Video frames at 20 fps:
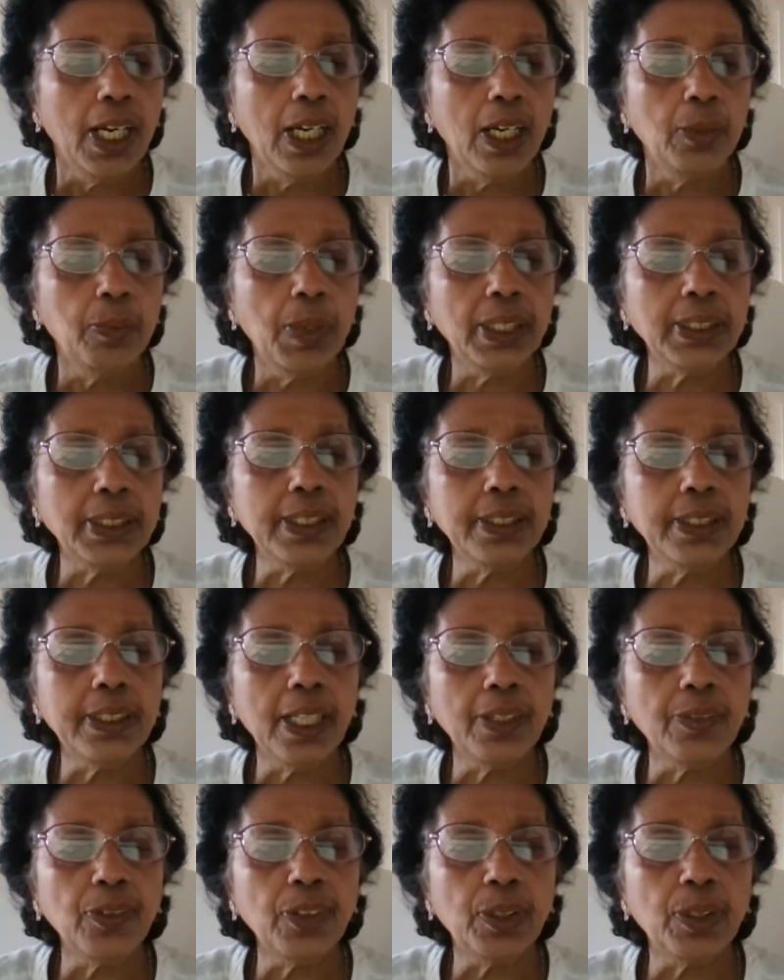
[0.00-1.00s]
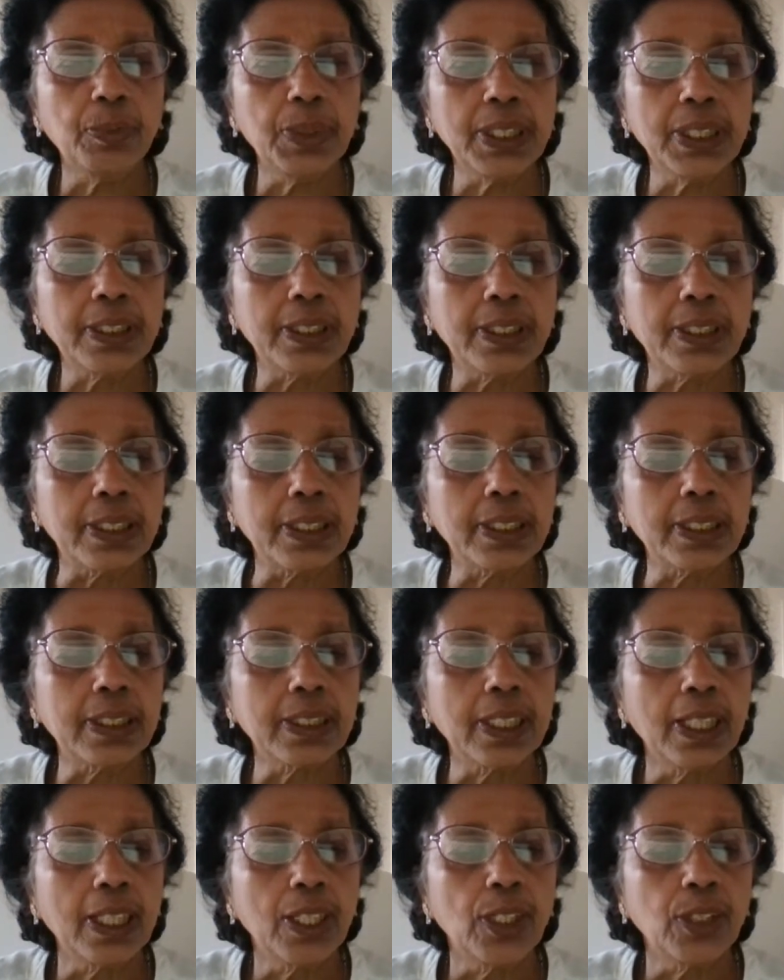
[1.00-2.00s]
A budget done for a business
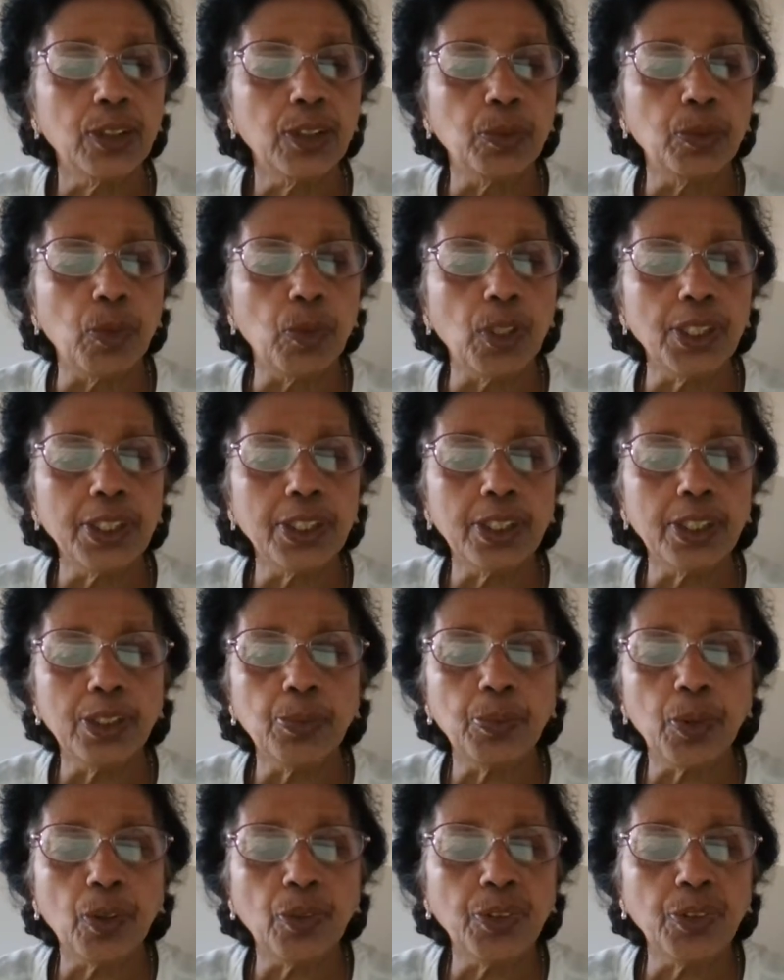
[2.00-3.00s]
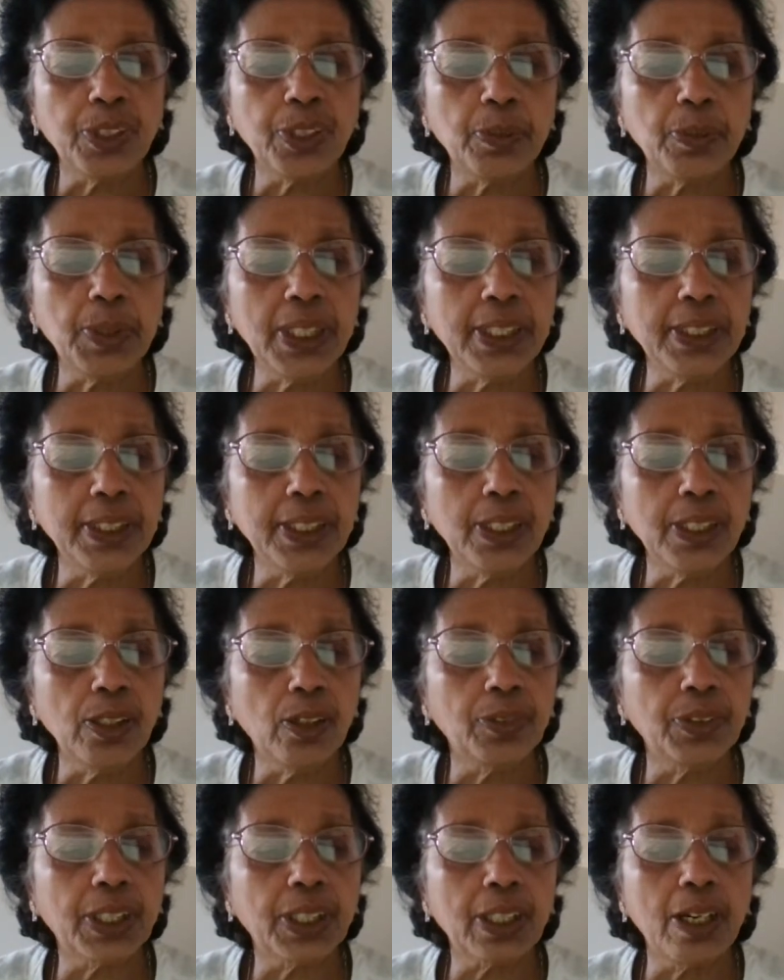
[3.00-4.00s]
to monitor the profitability
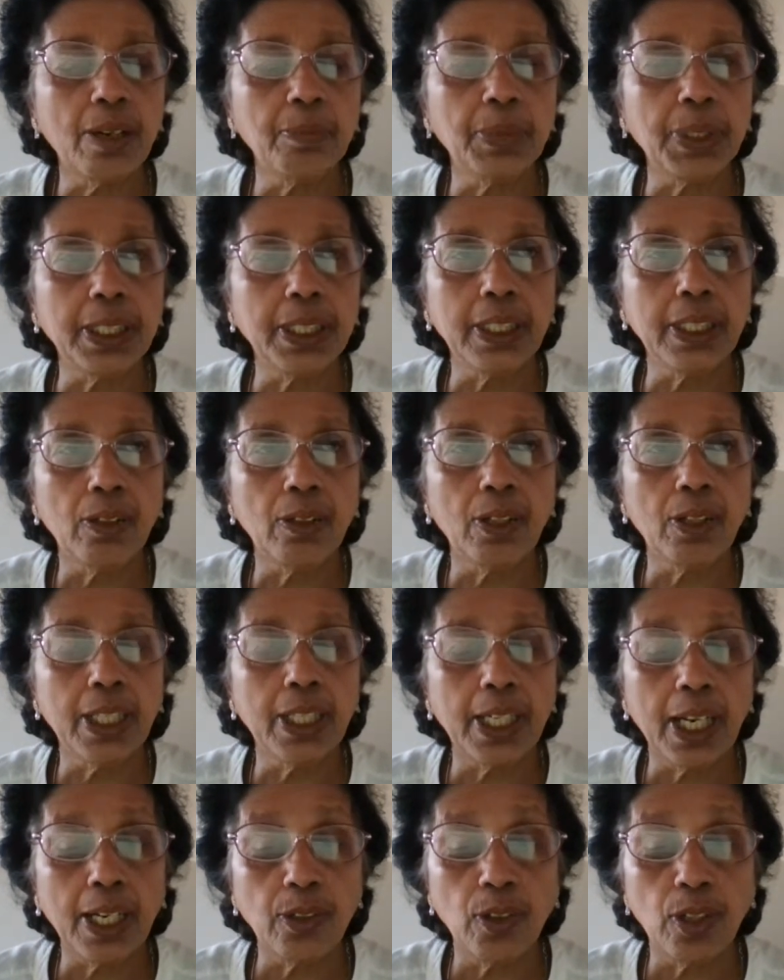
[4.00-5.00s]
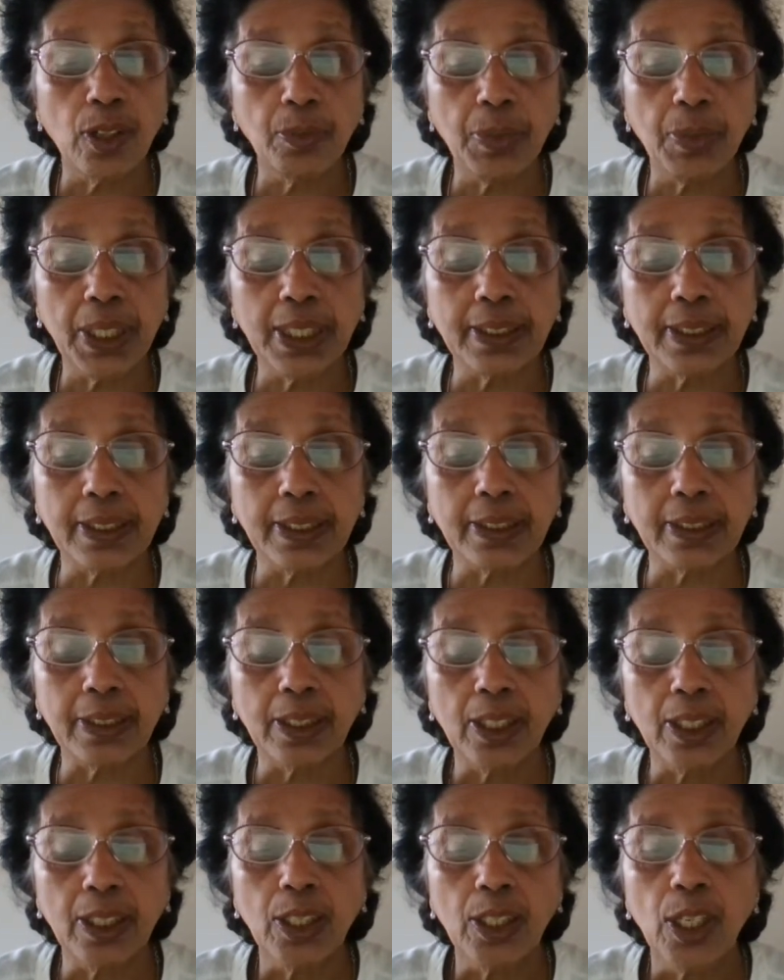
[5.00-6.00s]
of the company on an annual basis.
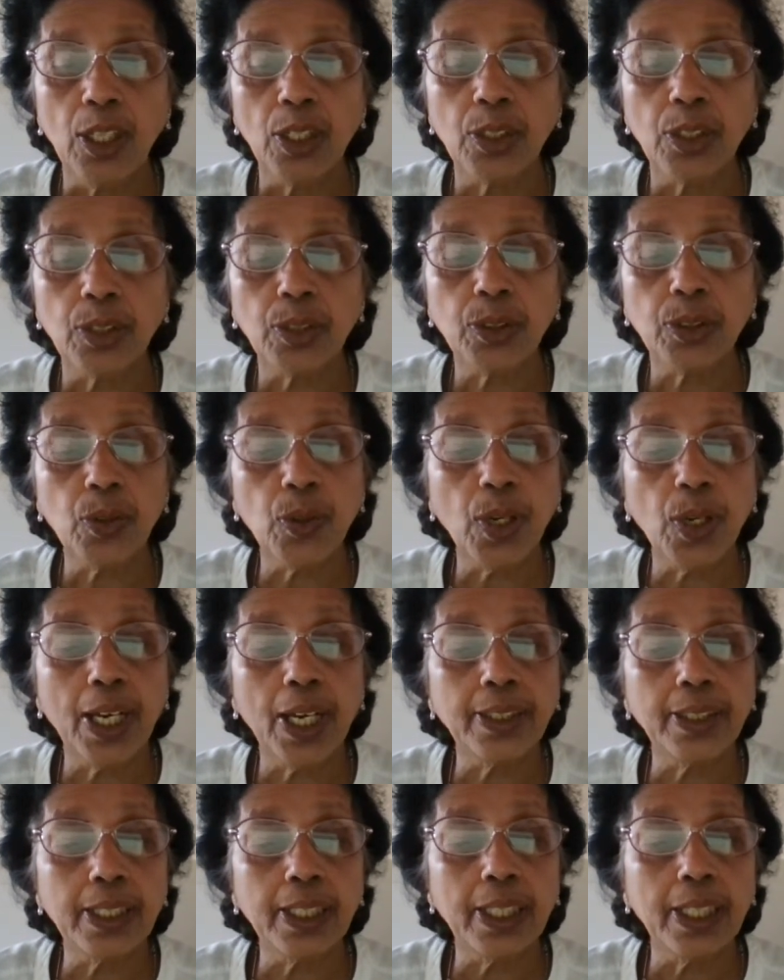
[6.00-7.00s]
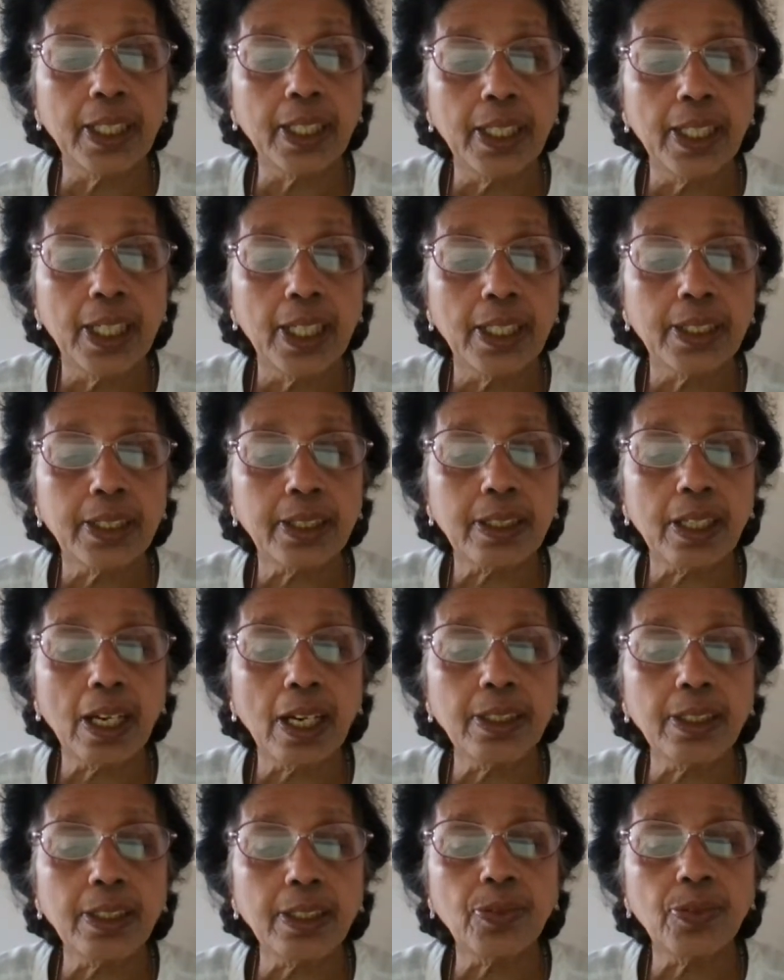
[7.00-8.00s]
So at the
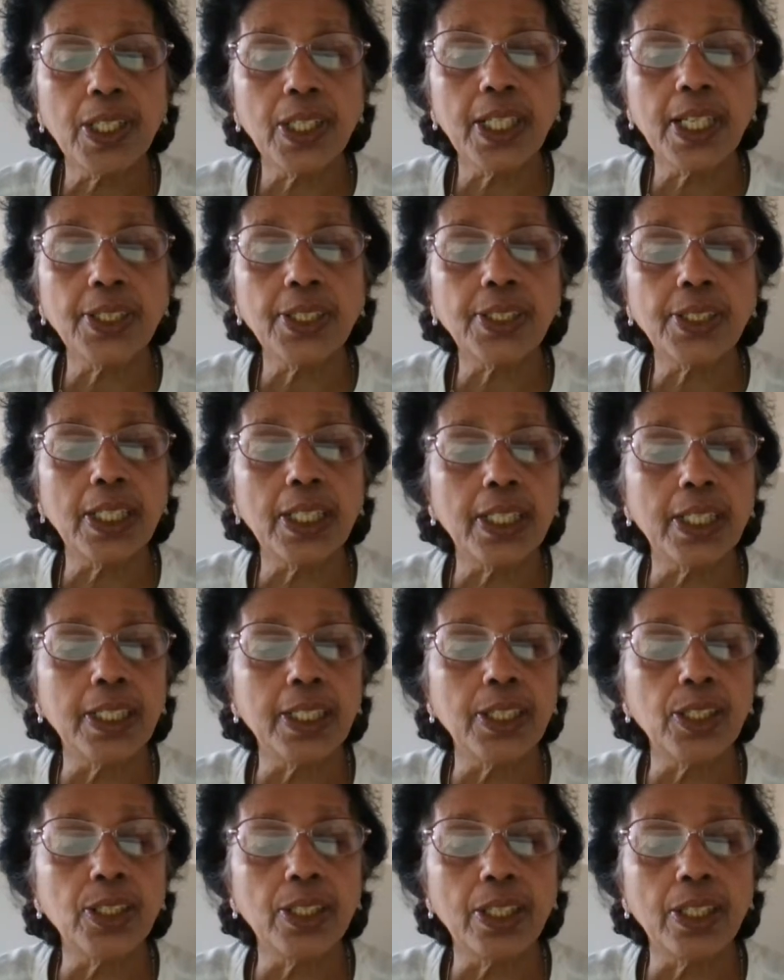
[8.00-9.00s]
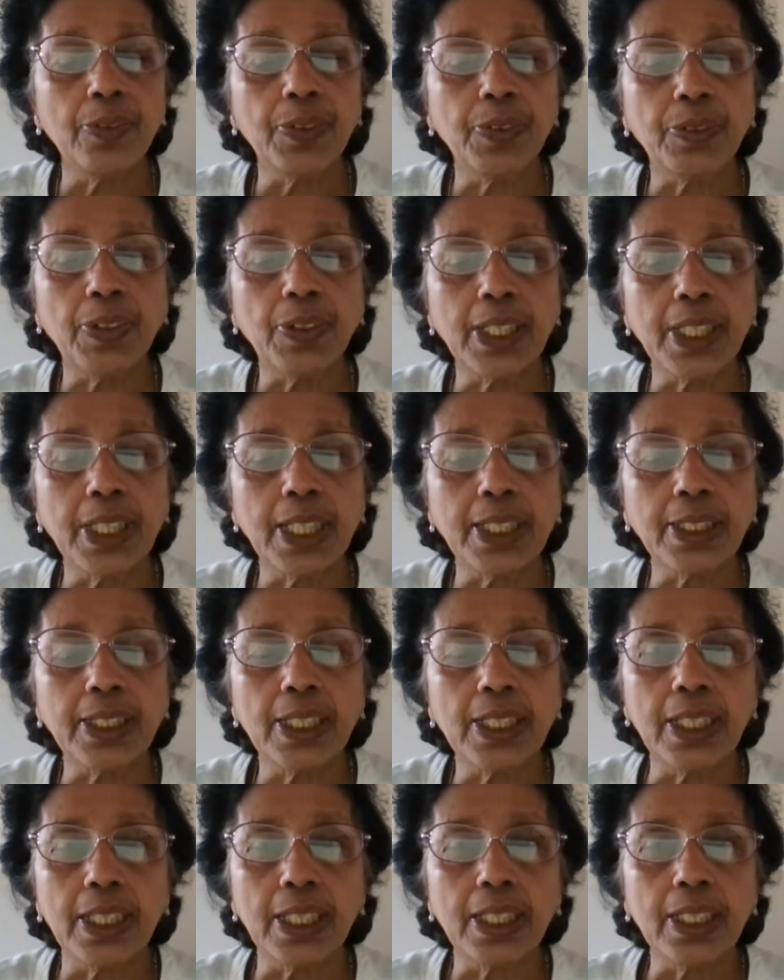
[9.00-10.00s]
start of the financial year, every
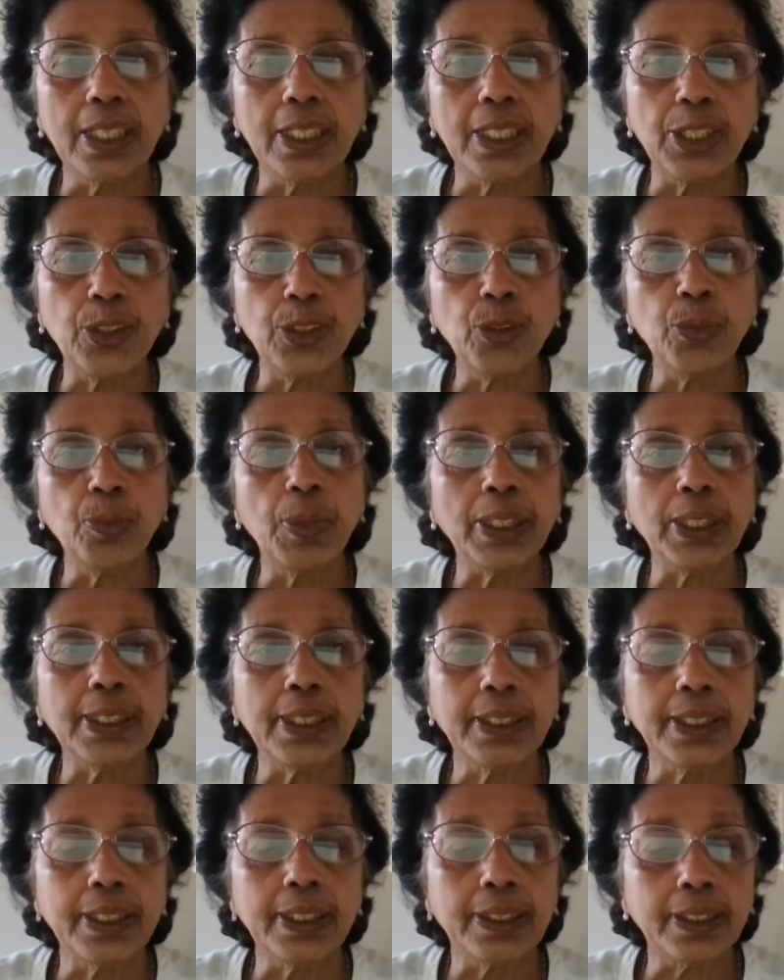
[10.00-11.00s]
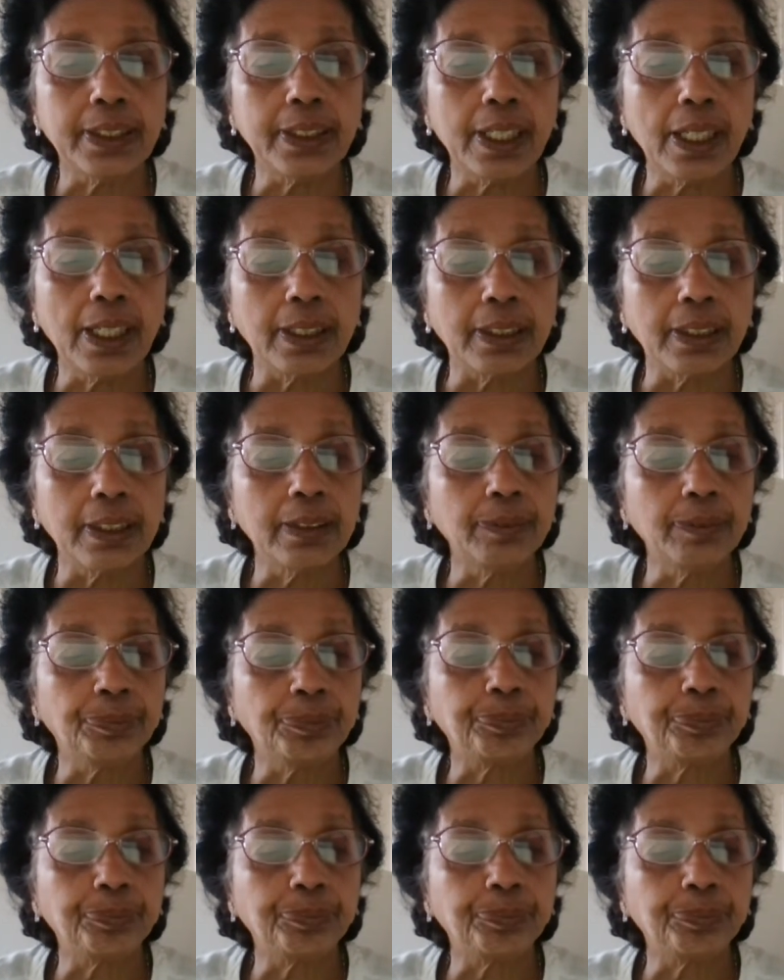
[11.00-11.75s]
financial year, a new budget is done,